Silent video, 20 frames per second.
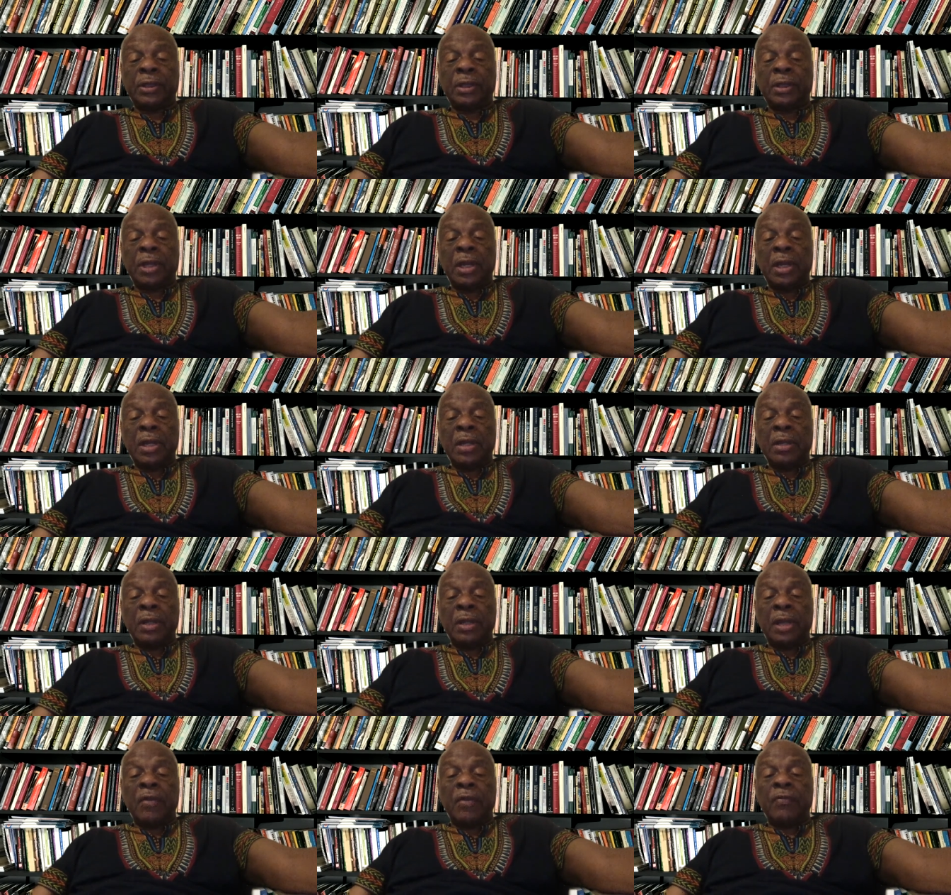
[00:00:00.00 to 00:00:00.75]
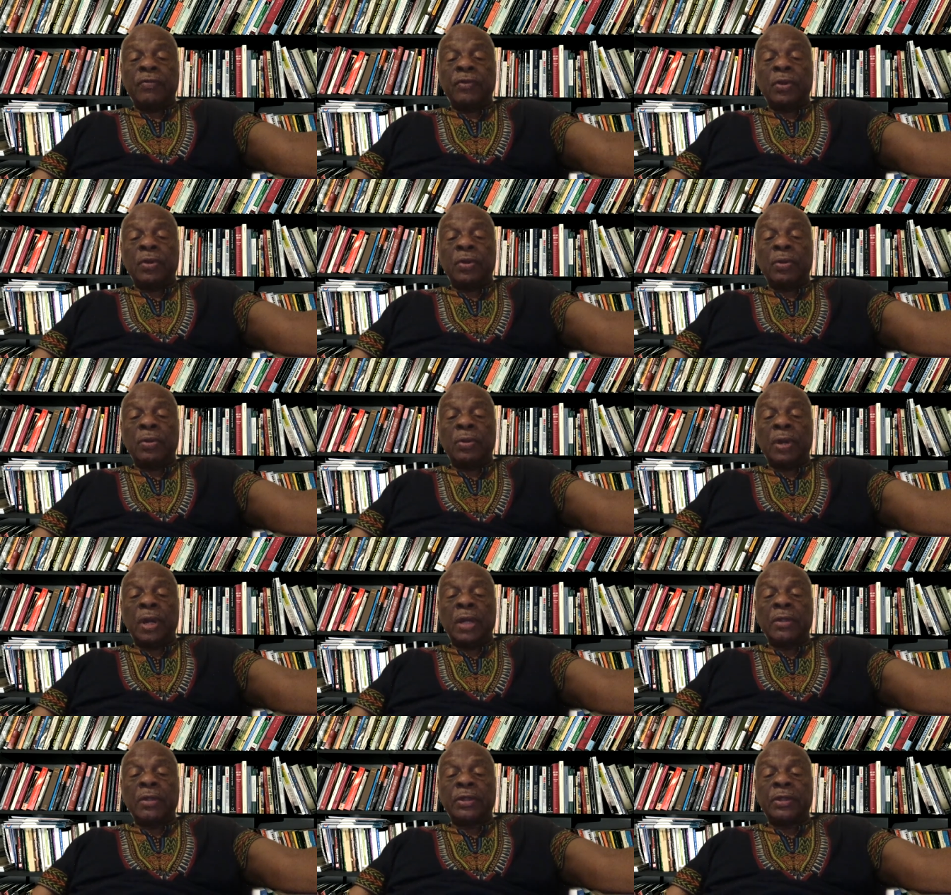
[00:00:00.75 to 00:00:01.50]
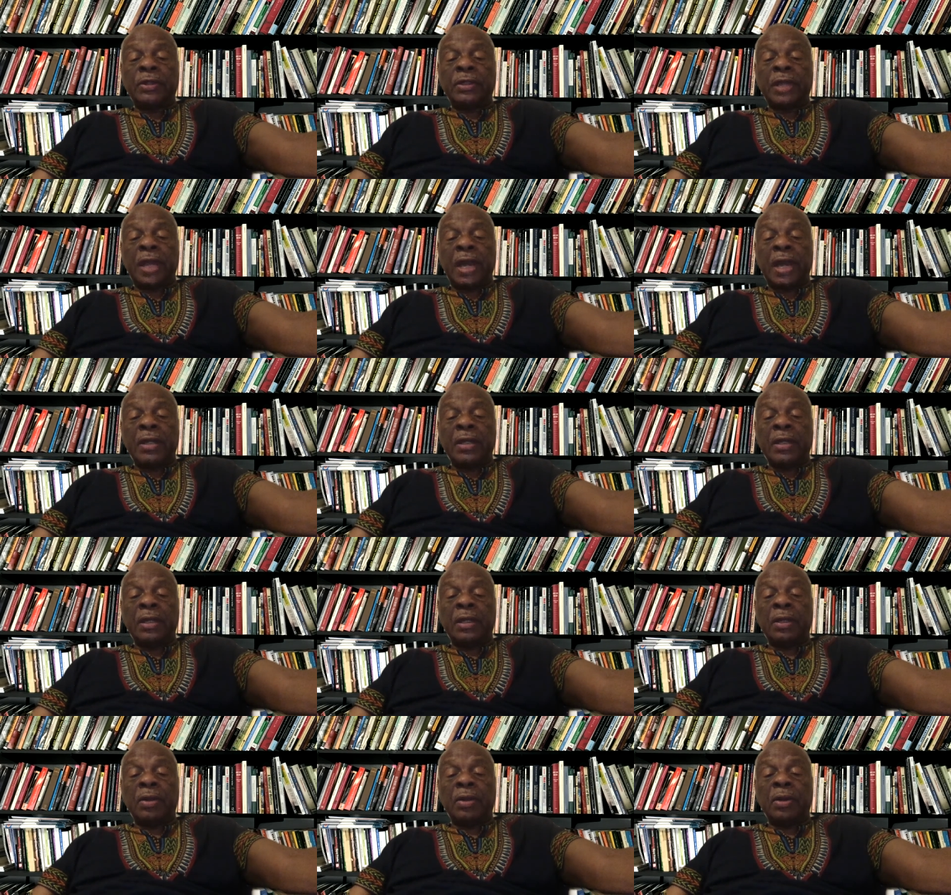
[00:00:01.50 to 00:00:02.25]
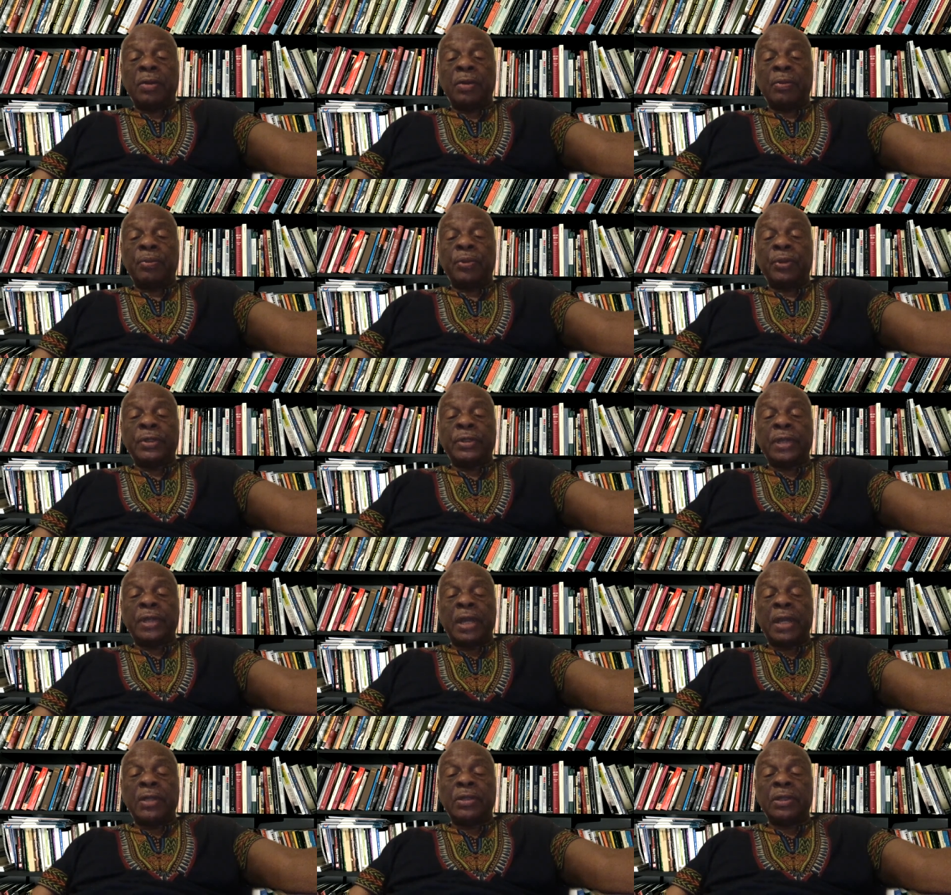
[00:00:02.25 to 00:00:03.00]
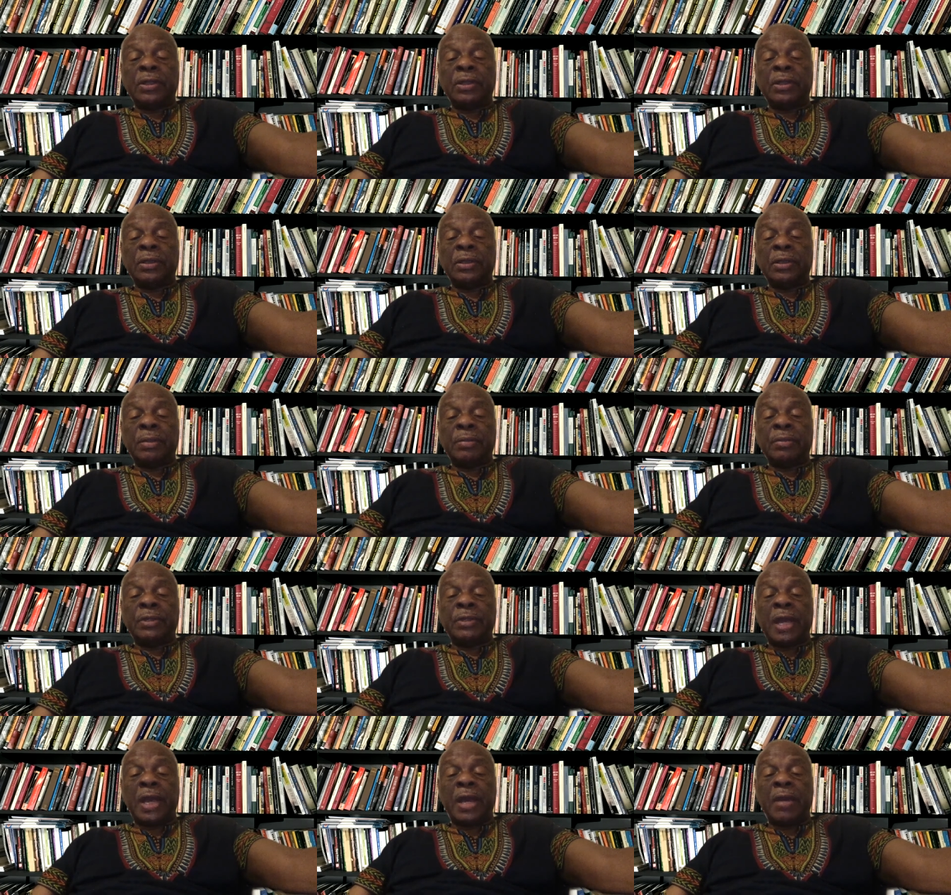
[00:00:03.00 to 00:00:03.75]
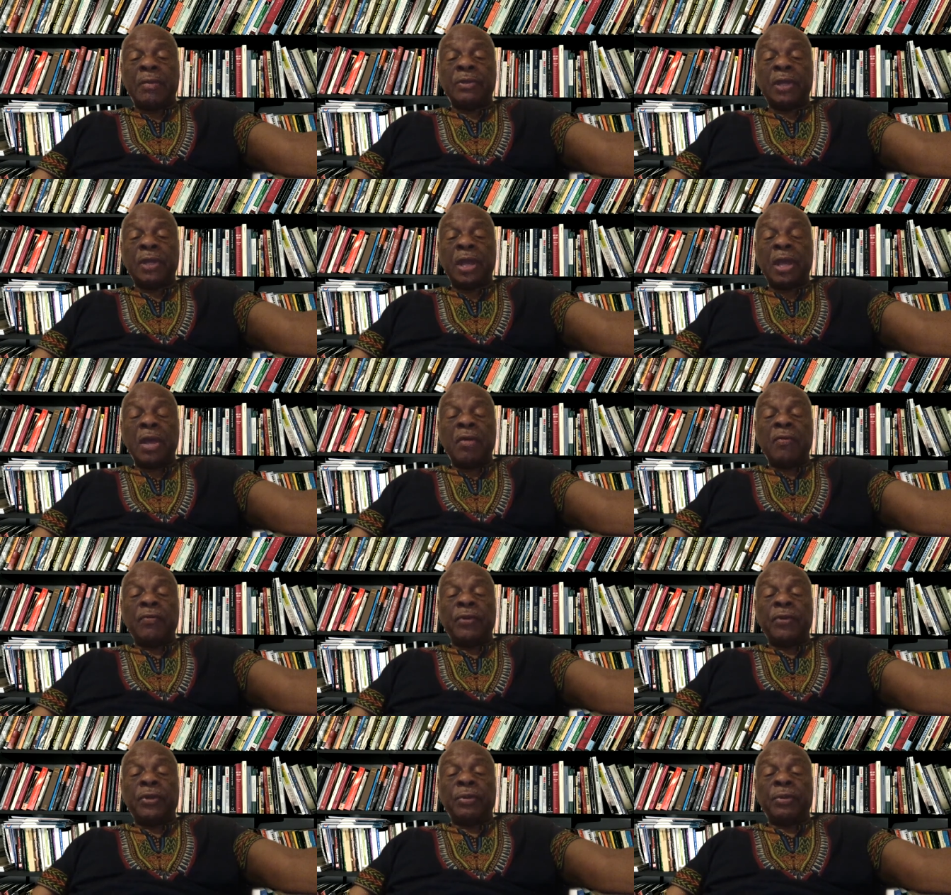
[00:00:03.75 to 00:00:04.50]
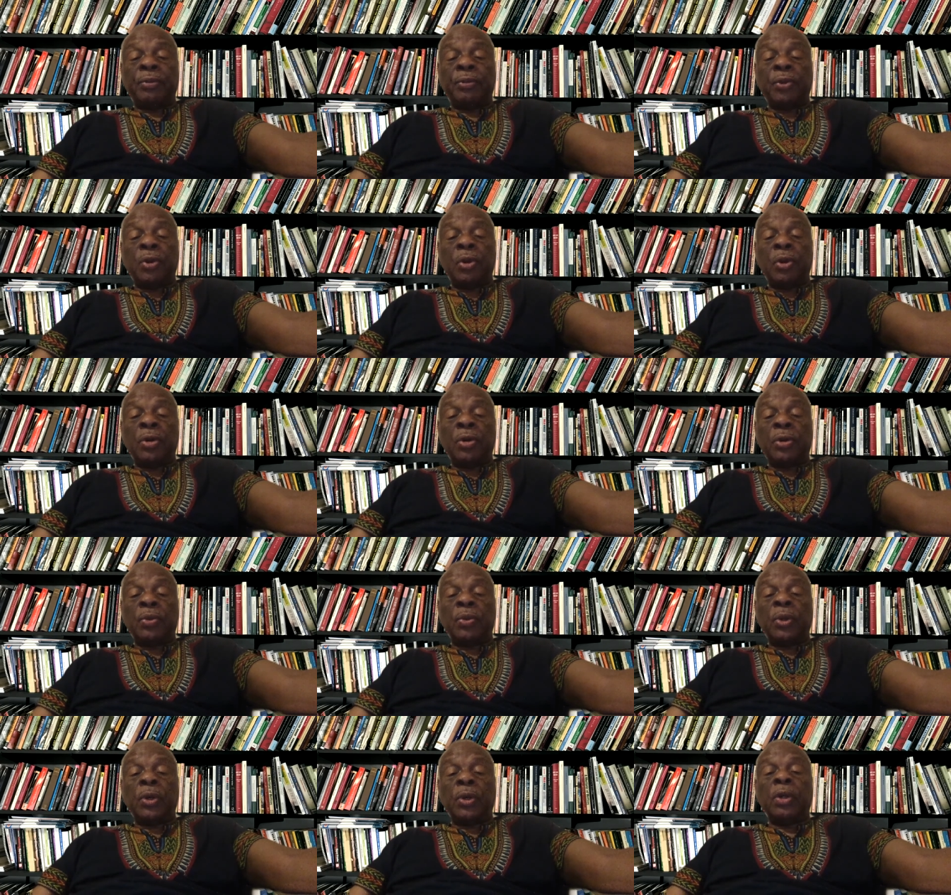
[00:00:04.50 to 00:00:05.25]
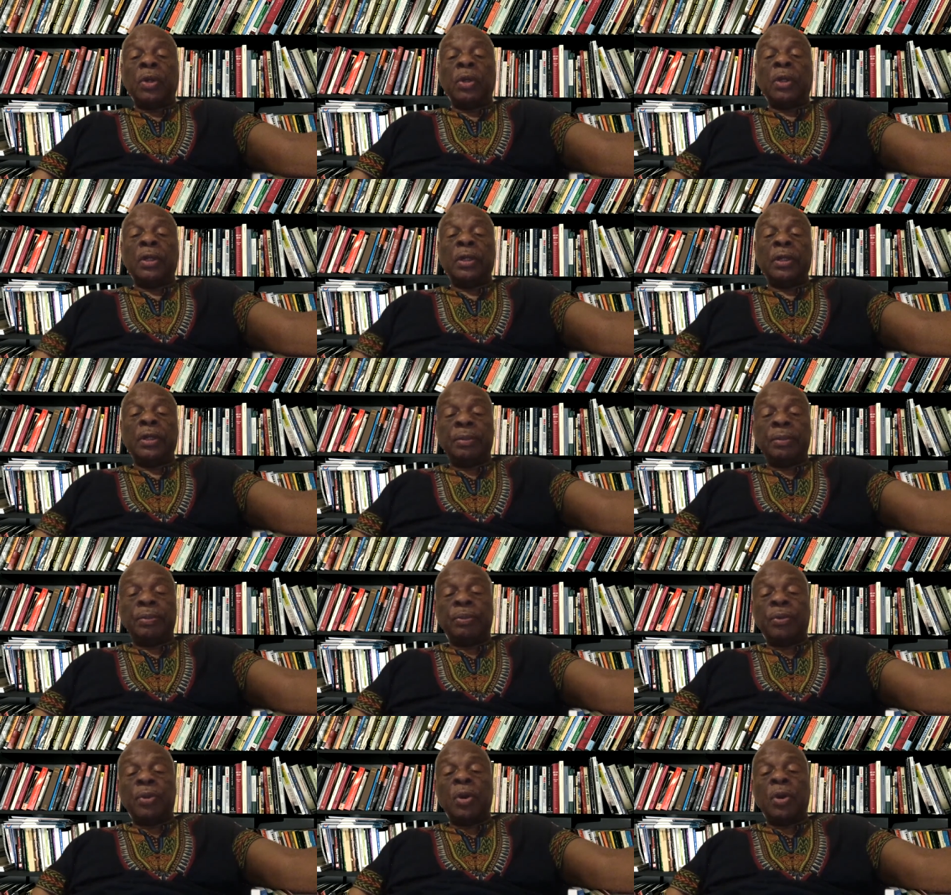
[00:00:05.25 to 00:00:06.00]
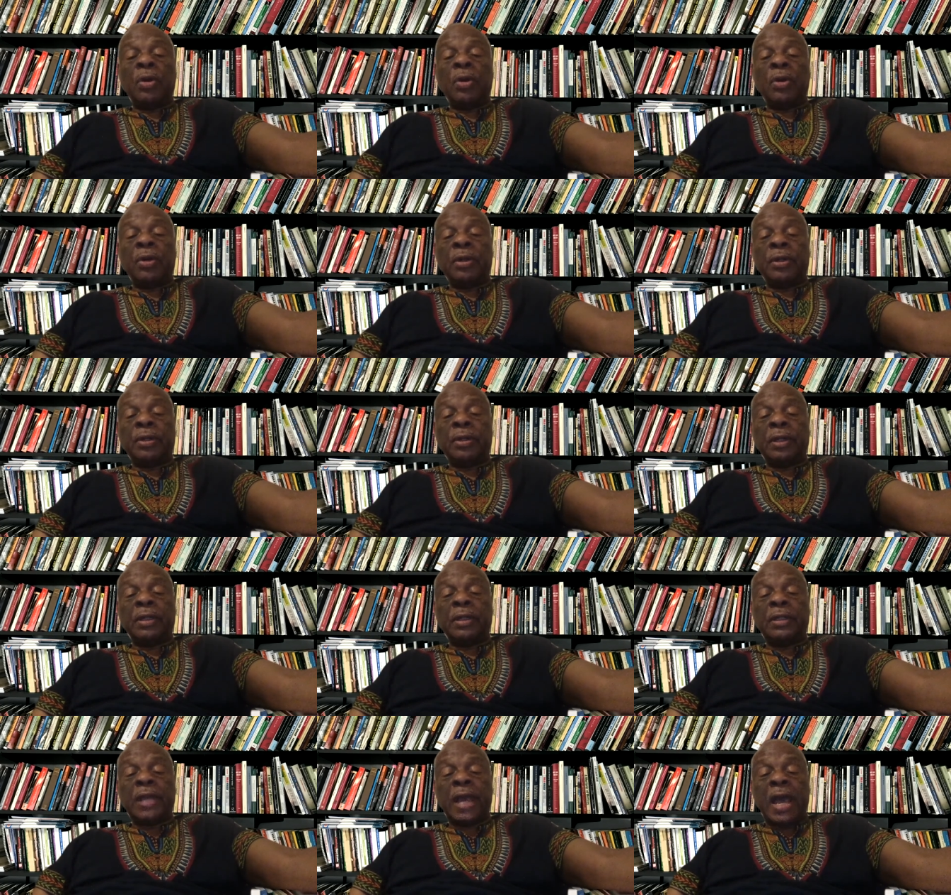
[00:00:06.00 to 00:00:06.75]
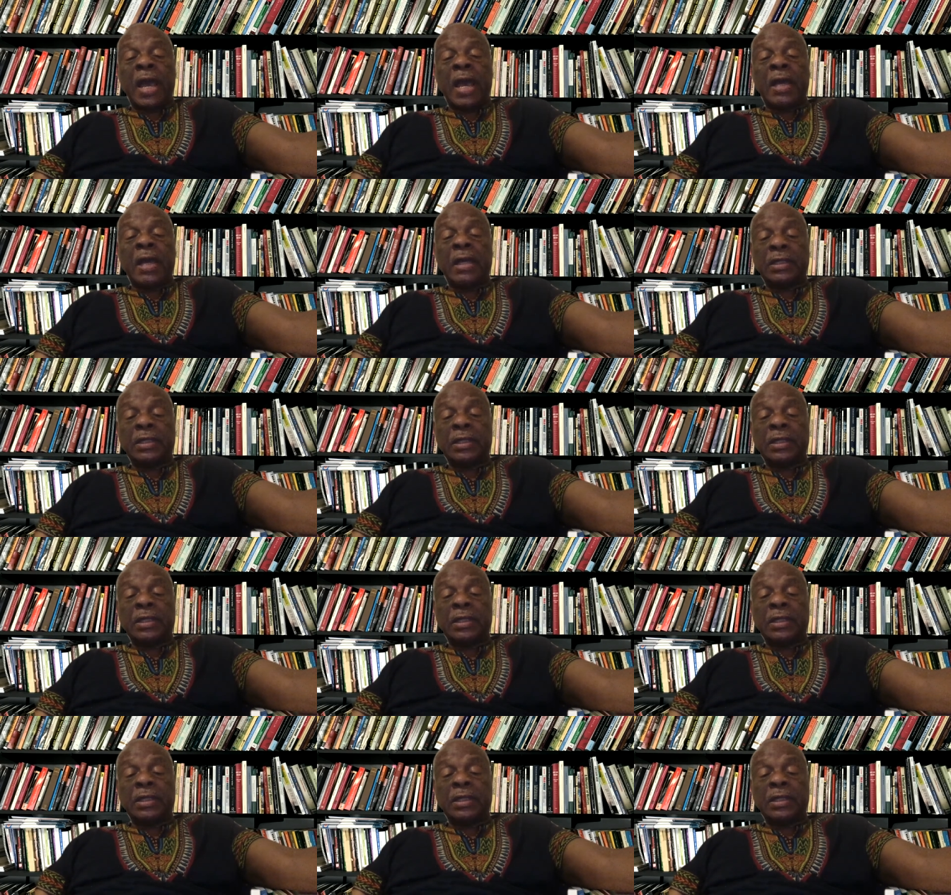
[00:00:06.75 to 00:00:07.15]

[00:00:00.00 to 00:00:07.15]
They have no understanding or appreciation sometimes for the broader world and the broader task